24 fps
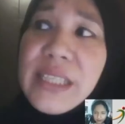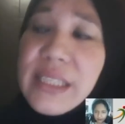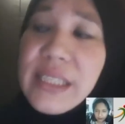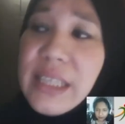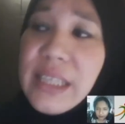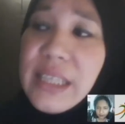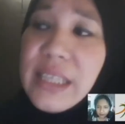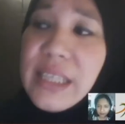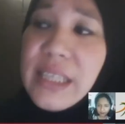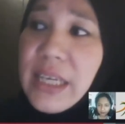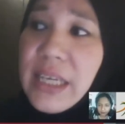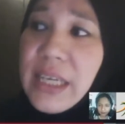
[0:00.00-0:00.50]

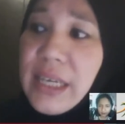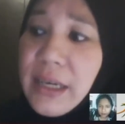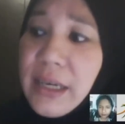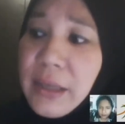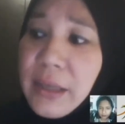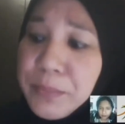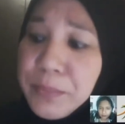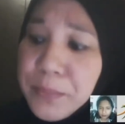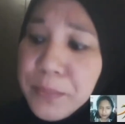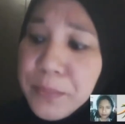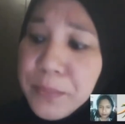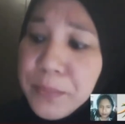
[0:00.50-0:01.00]
the
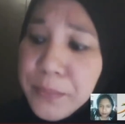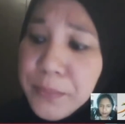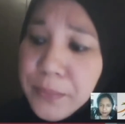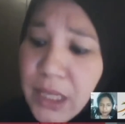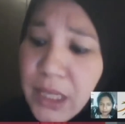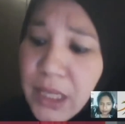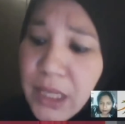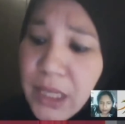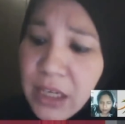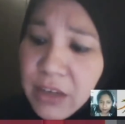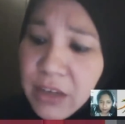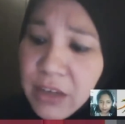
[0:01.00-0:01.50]

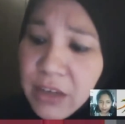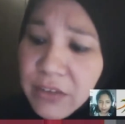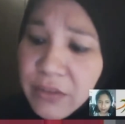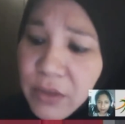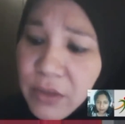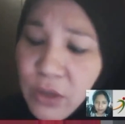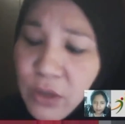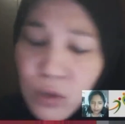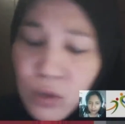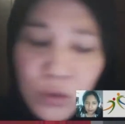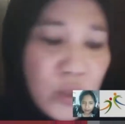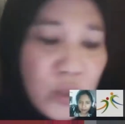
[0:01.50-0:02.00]

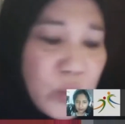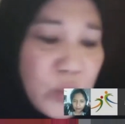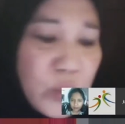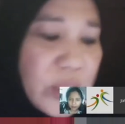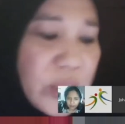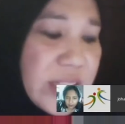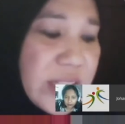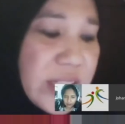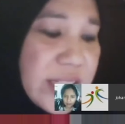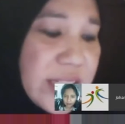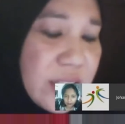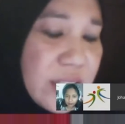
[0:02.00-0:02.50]
no, not
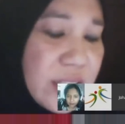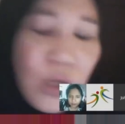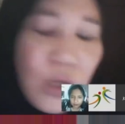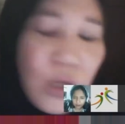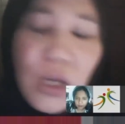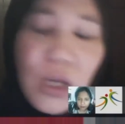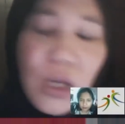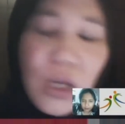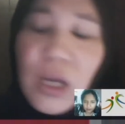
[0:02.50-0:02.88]
20 years ago,